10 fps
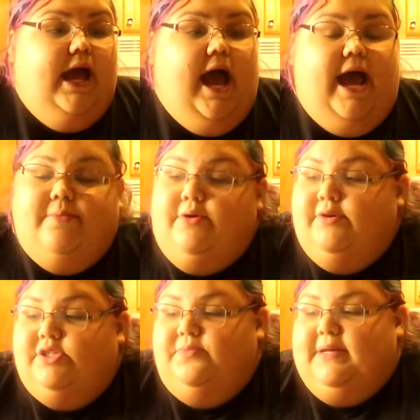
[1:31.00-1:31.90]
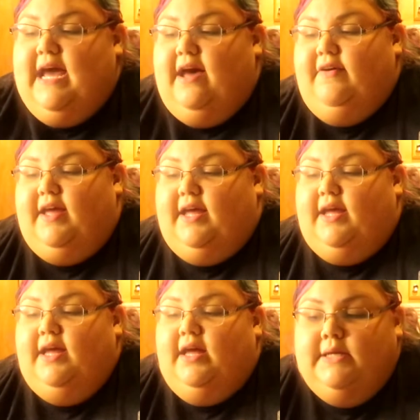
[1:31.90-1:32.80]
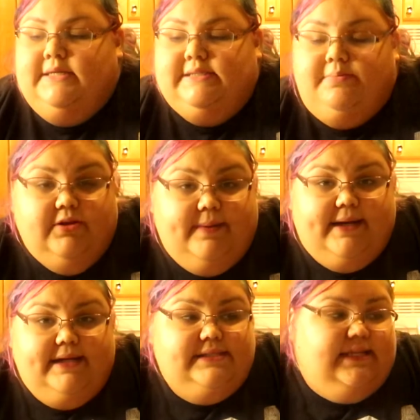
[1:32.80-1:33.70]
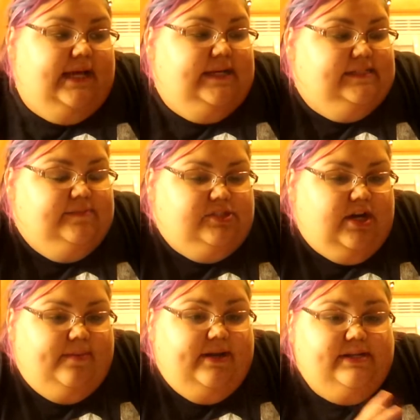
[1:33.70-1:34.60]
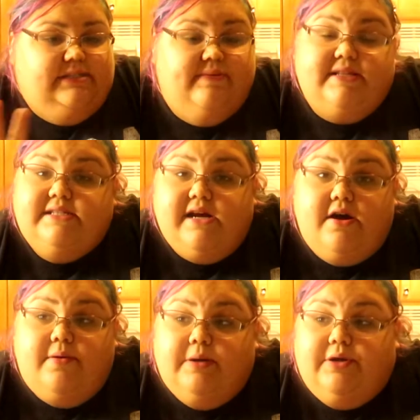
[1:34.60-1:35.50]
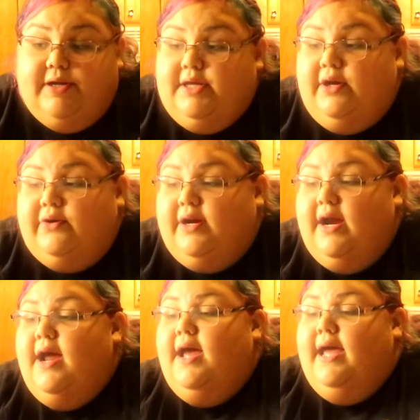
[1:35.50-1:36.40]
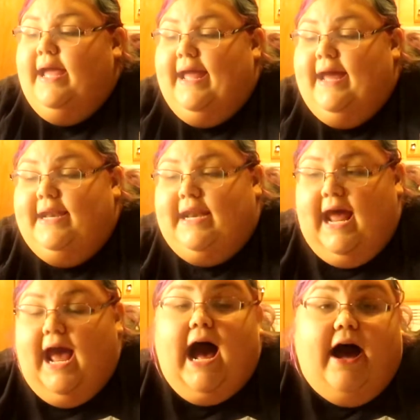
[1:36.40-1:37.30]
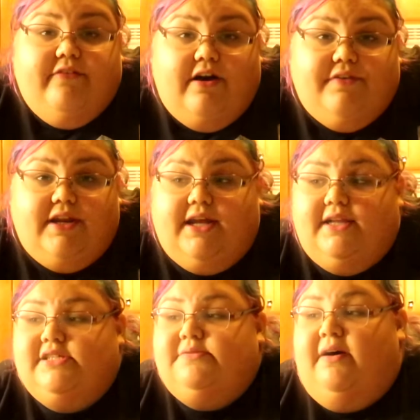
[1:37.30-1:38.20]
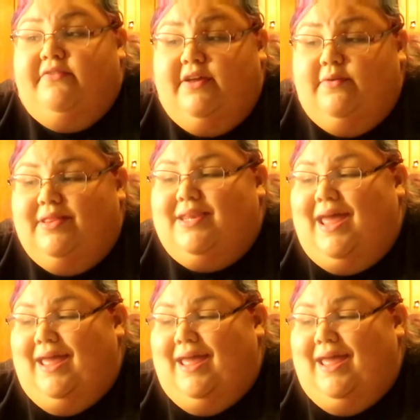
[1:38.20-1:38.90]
I'm going to be having some blueberries and some strawberries with some Greek yogurt and half of an English muffin with an